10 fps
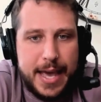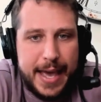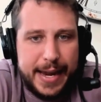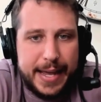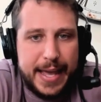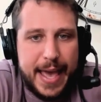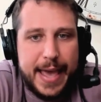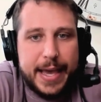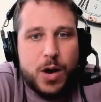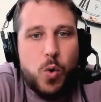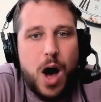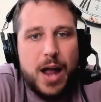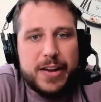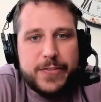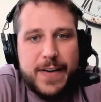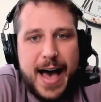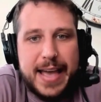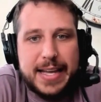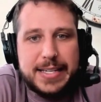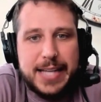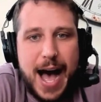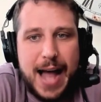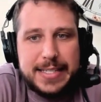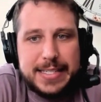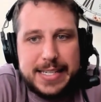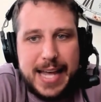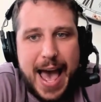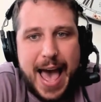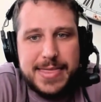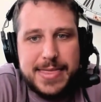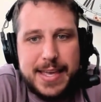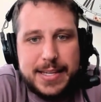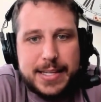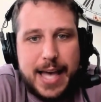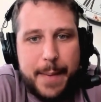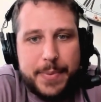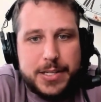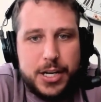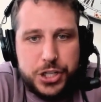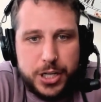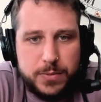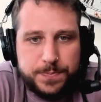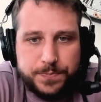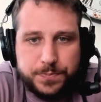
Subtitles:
Hitting a qualifying dots at this competition